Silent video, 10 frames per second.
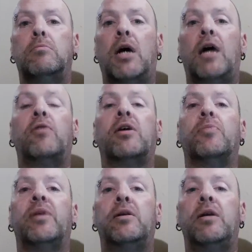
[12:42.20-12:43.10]
I
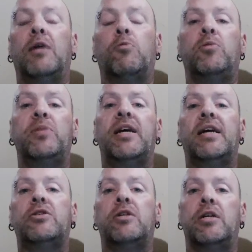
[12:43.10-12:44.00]
recommend and will be
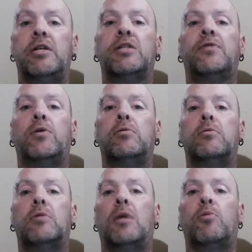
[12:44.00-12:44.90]
casting a yes vote
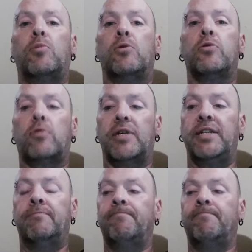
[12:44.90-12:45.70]
on Proposal 3.